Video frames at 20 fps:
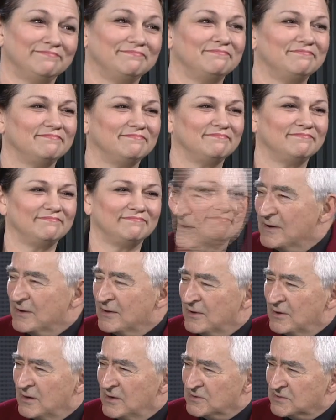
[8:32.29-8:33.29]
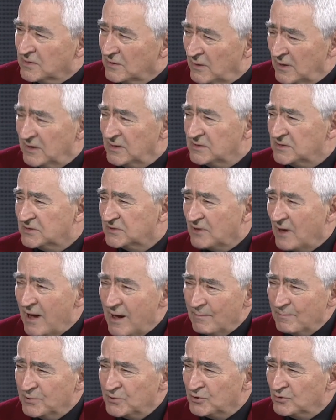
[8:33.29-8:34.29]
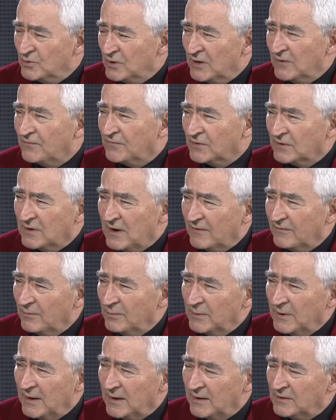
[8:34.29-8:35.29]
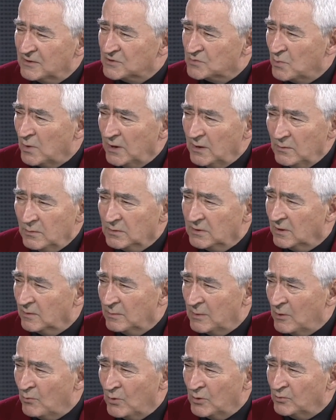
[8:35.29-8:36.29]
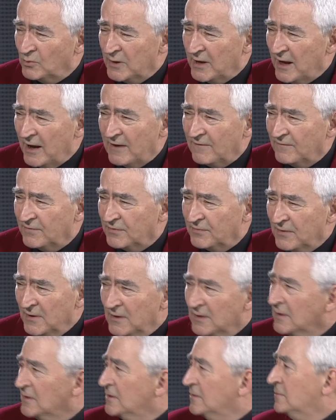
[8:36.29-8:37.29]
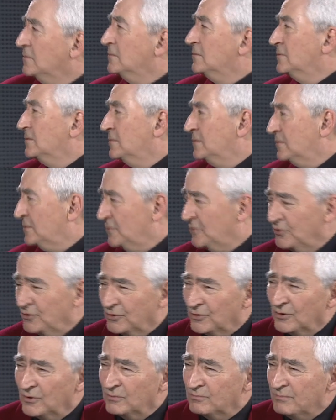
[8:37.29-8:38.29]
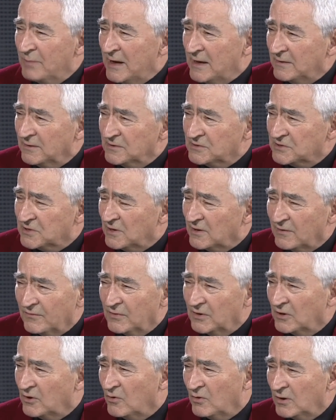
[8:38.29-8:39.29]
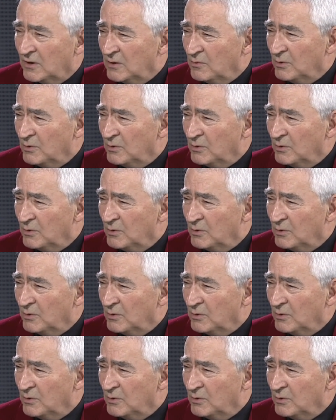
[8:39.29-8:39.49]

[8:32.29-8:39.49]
Yeah. Is there any stop to, if the government had its way, would we have, bandits on every corner?